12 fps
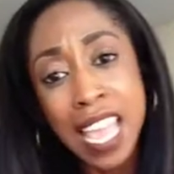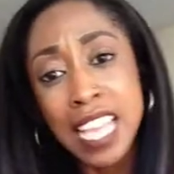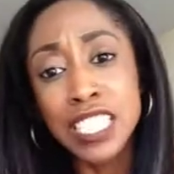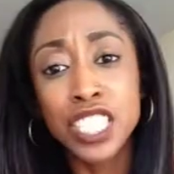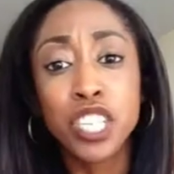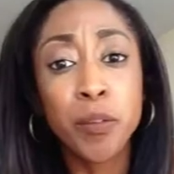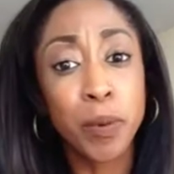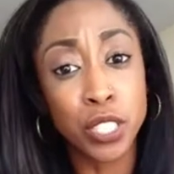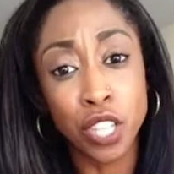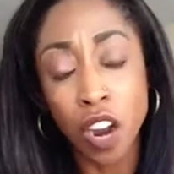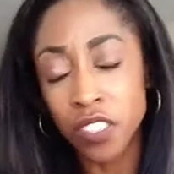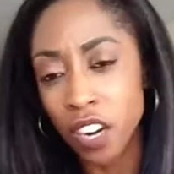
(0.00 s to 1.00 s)
it still
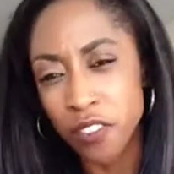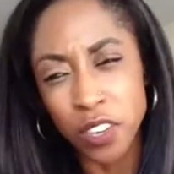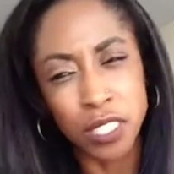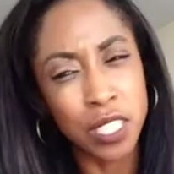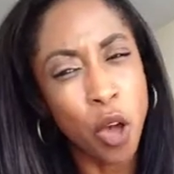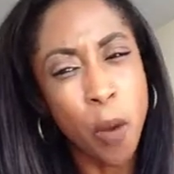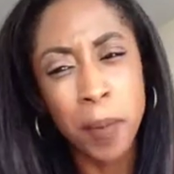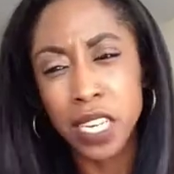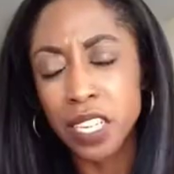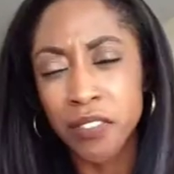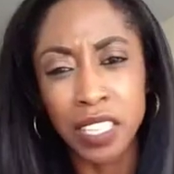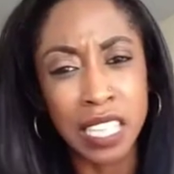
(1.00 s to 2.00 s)
preserved her for so many
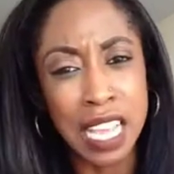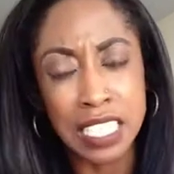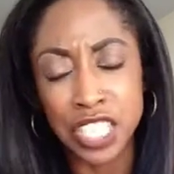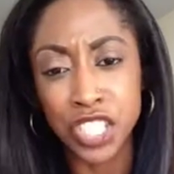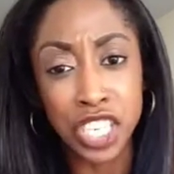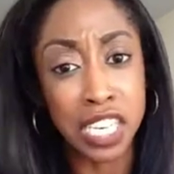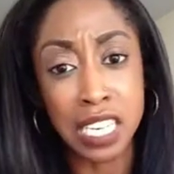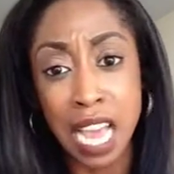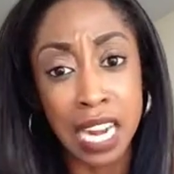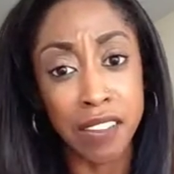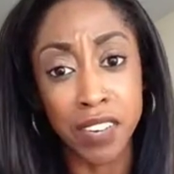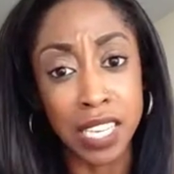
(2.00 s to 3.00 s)
different things that she did
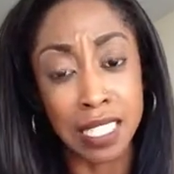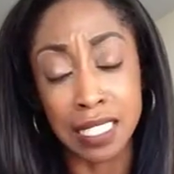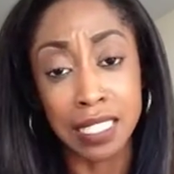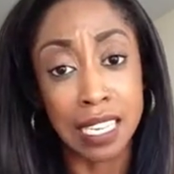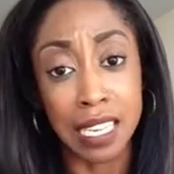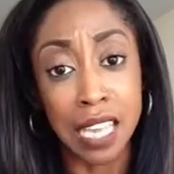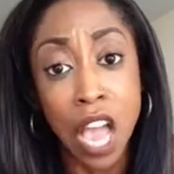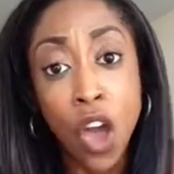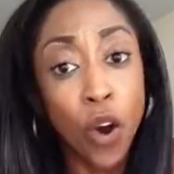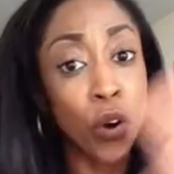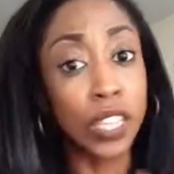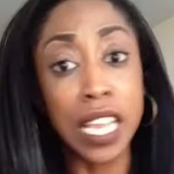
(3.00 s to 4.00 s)
not even need to see,
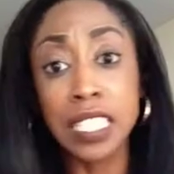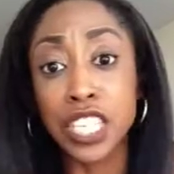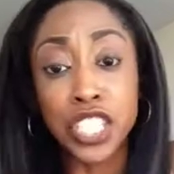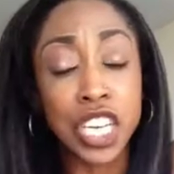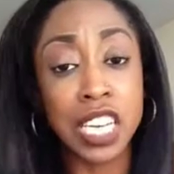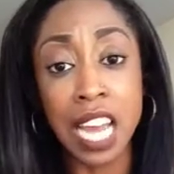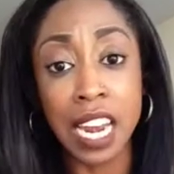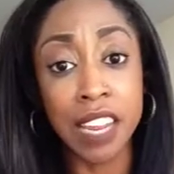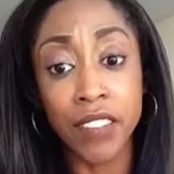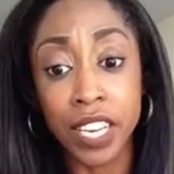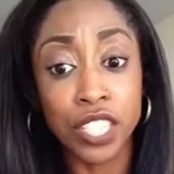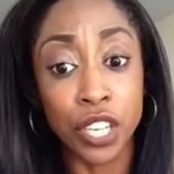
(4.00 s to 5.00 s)
or things that she did not
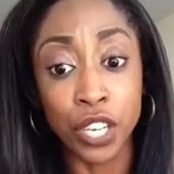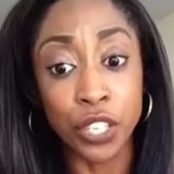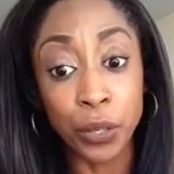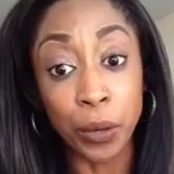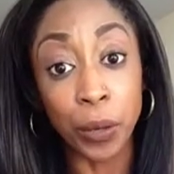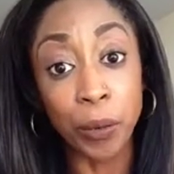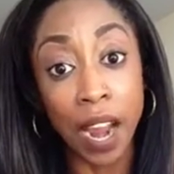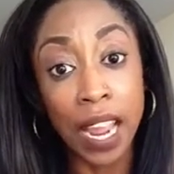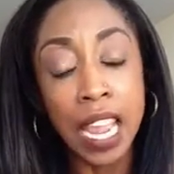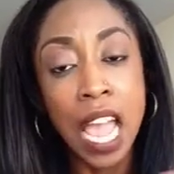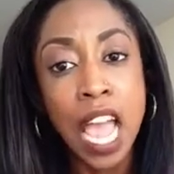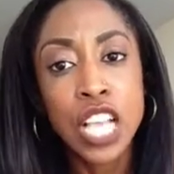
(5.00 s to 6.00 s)
even need to endure,
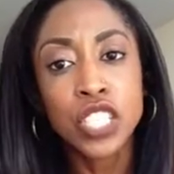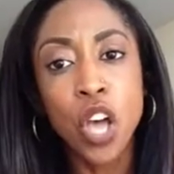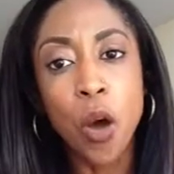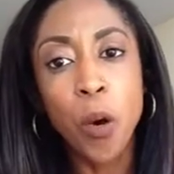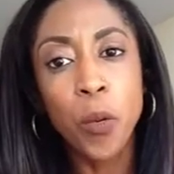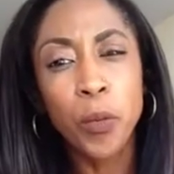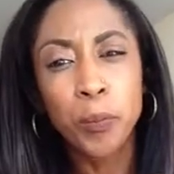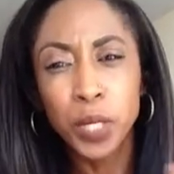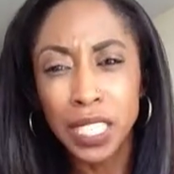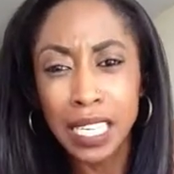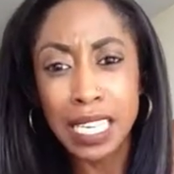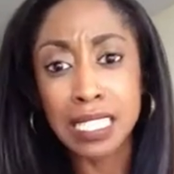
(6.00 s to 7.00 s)
right? So
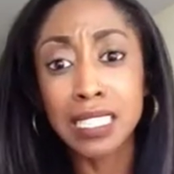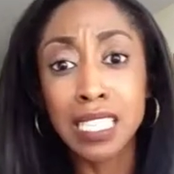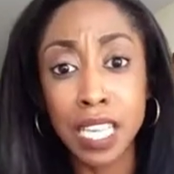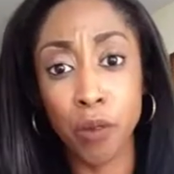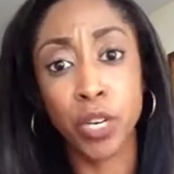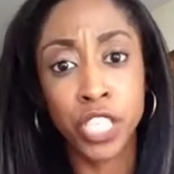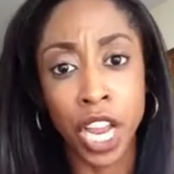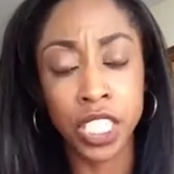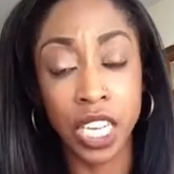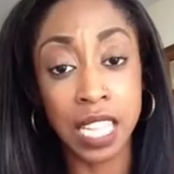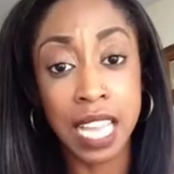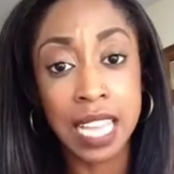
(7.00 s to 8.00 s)
please look at
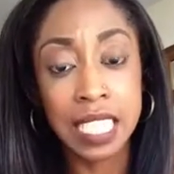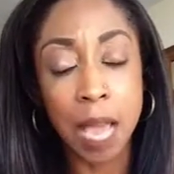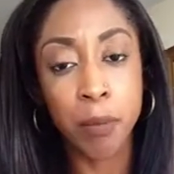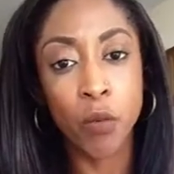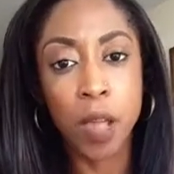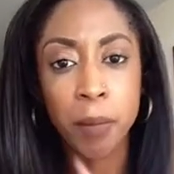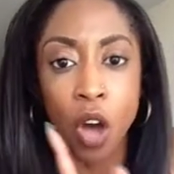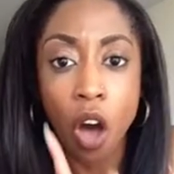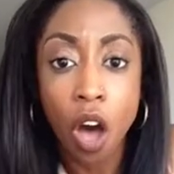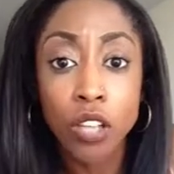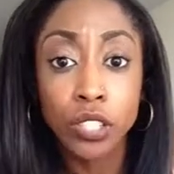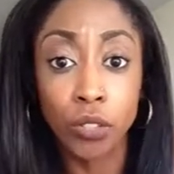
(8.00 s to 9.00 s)
rejection in that type of way, but
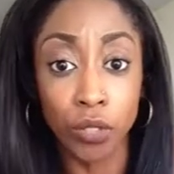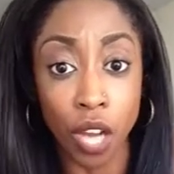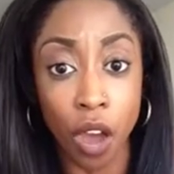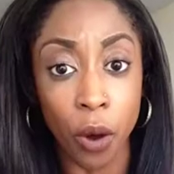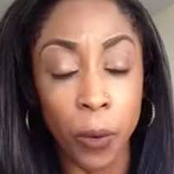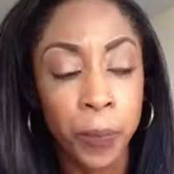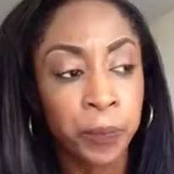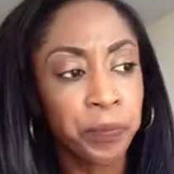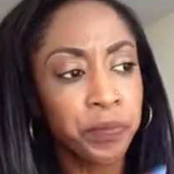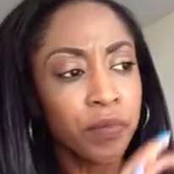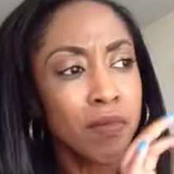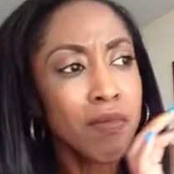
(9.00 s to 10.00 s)
also know
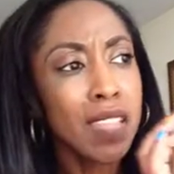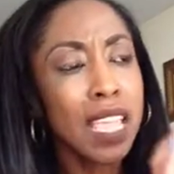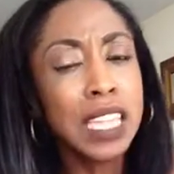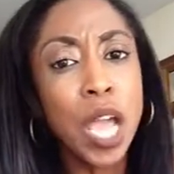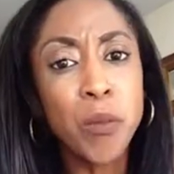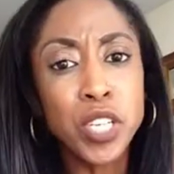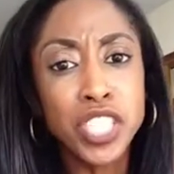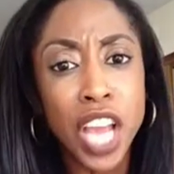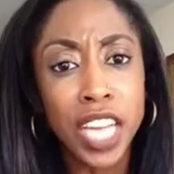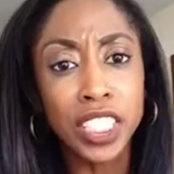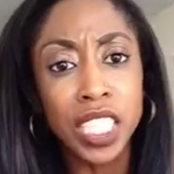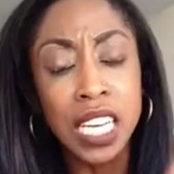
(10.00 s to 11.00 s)
that
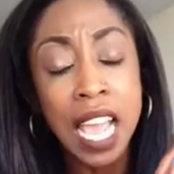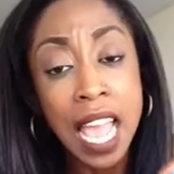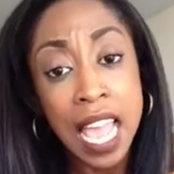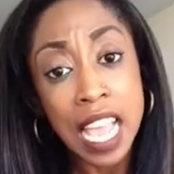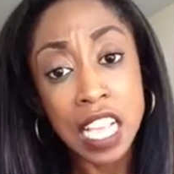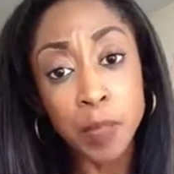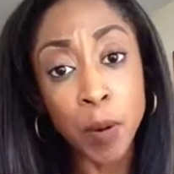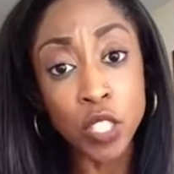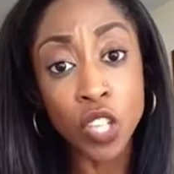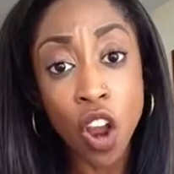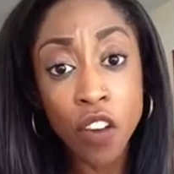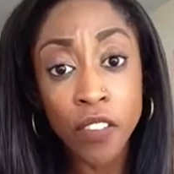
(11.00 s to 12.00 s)
rejection is
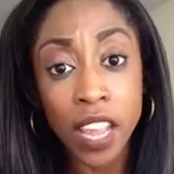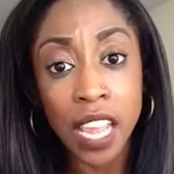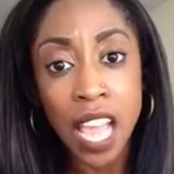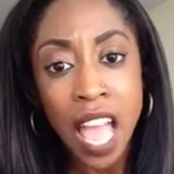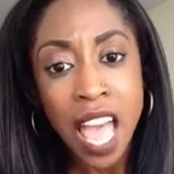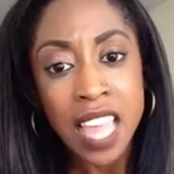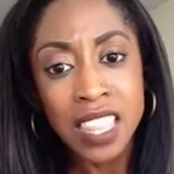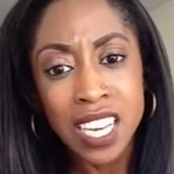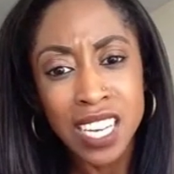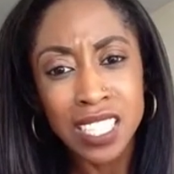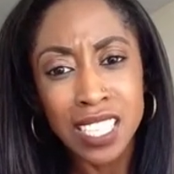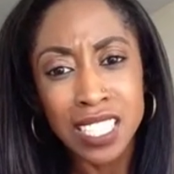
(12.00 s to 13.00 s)
preserving
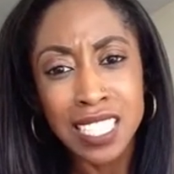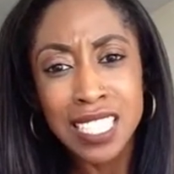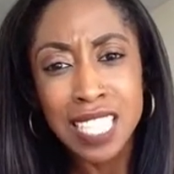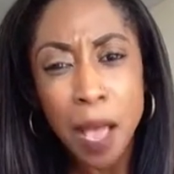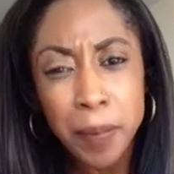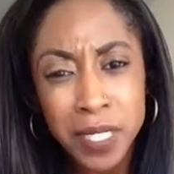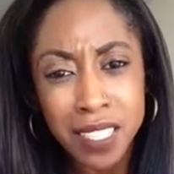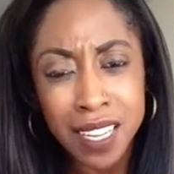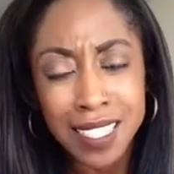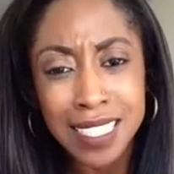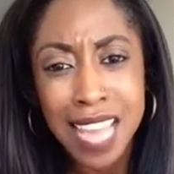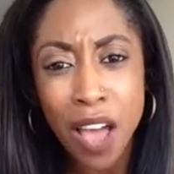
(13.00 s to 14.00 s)
the
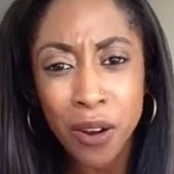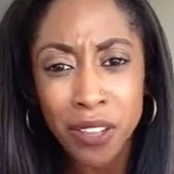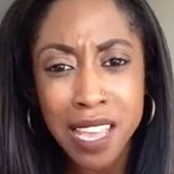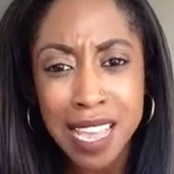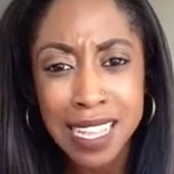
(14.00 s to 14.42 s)
substance down on the